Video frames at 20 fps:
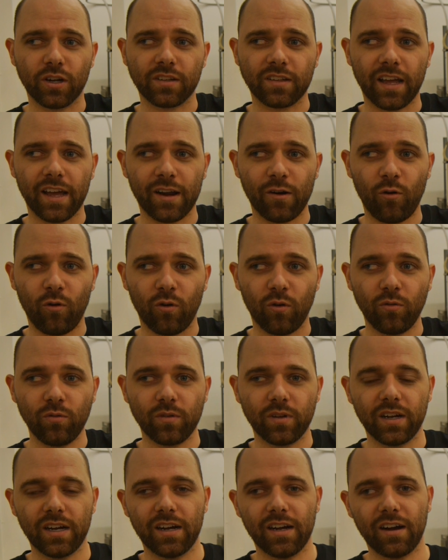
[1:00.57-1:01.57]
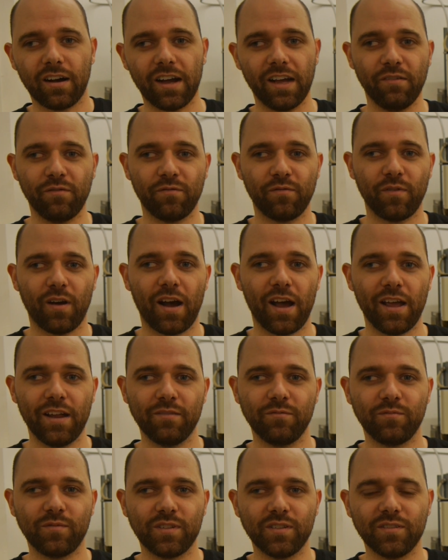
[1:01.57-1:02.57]
worked at all.
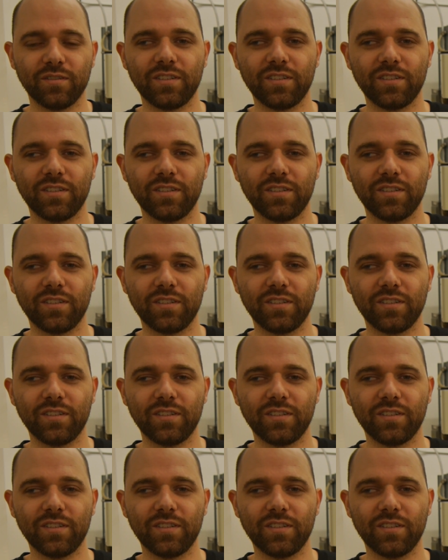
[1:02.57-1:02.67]
I